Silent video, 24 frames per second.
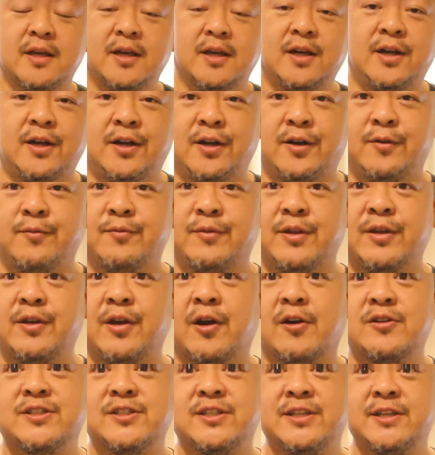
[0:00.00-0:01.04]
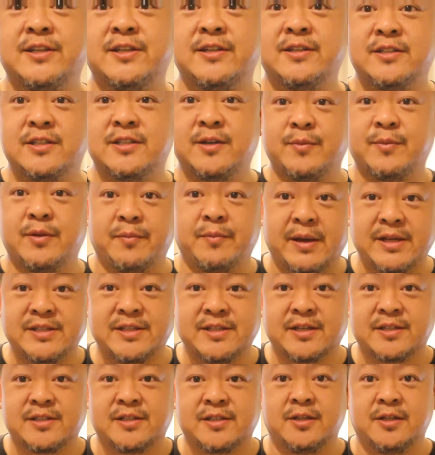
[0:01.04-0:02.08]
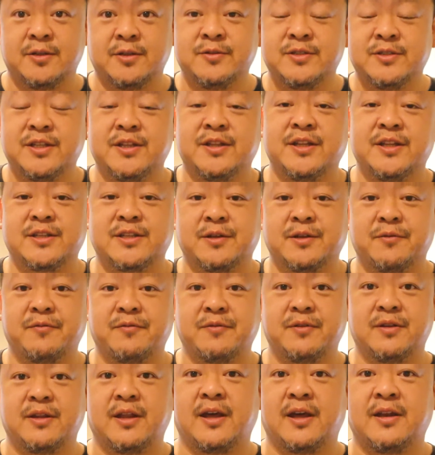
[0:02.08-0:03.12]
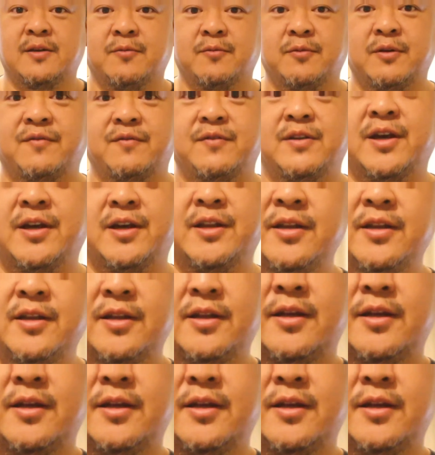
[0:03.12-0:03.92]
you already seen some of the basic salutes and things like that we've done.